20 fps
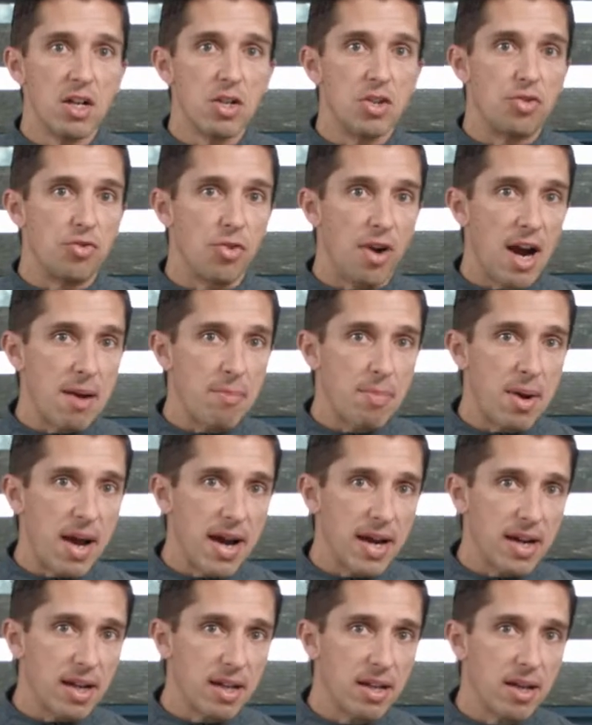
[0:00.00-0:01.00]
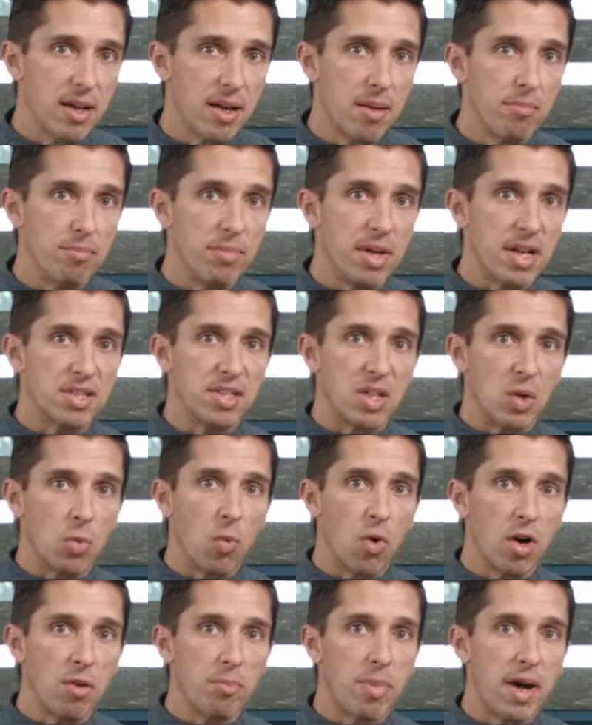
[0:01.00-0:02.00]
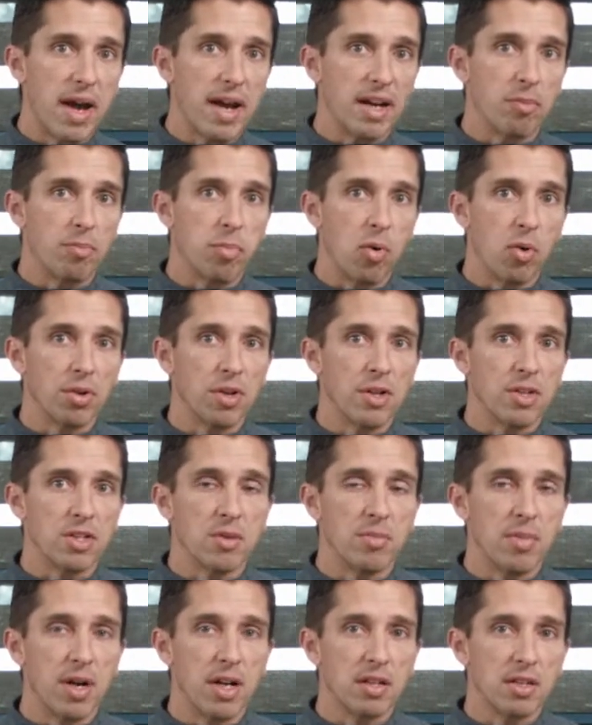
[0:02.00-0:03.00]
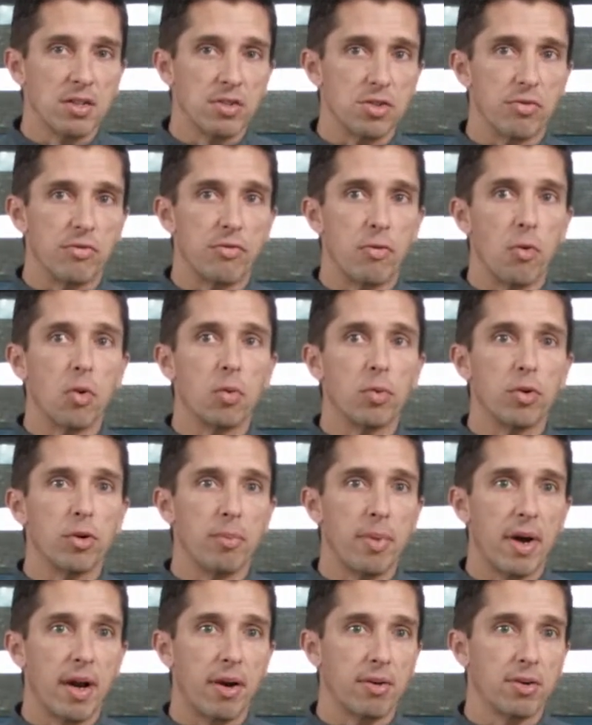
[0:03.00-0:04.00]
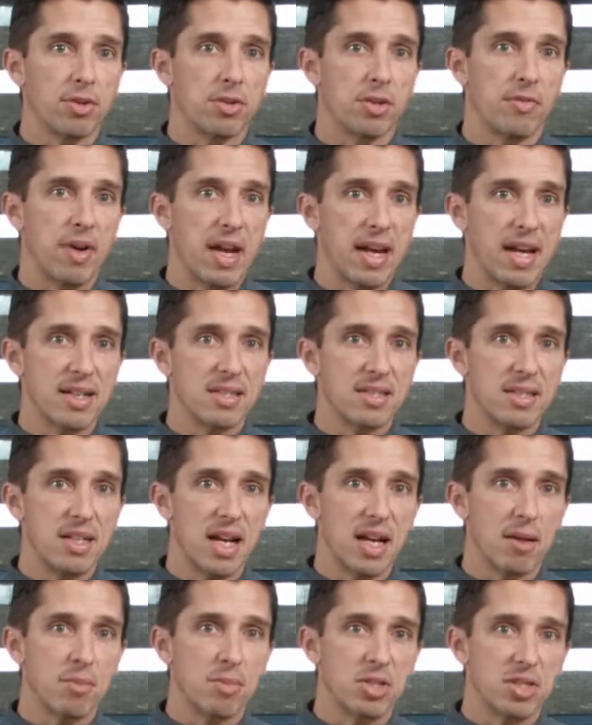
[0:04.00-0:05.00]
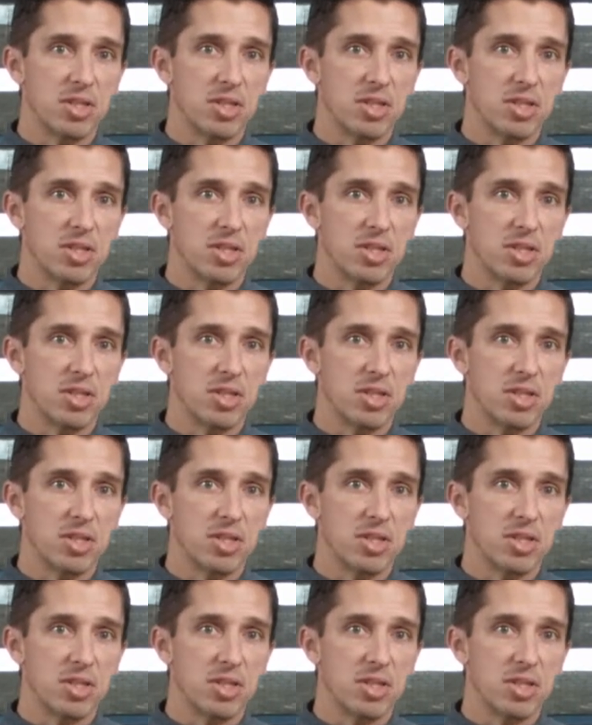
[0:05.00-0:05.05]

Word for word: dry pack mixing one bag of Portland cement to four wheelbarrows of A S T M